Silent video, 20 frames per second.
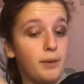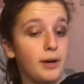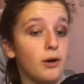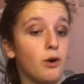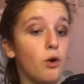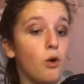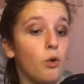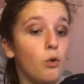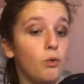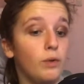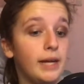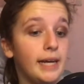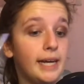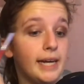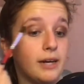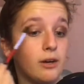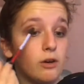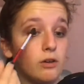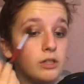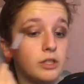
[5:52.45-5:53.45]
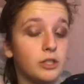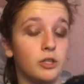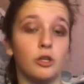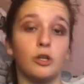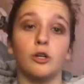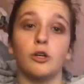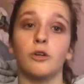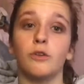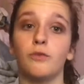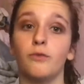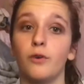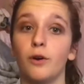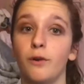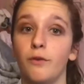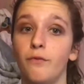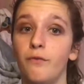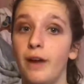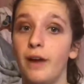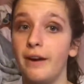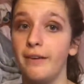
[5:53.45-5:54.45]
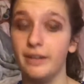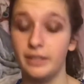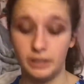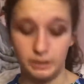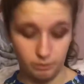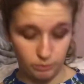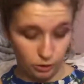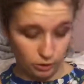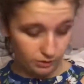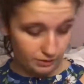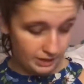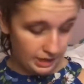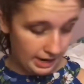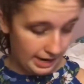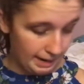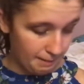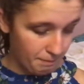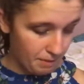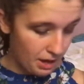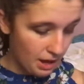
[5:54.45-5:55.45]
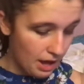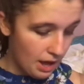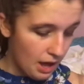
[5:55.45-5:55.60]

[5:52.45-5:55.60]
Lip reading: We are only here on this earth for a very small time.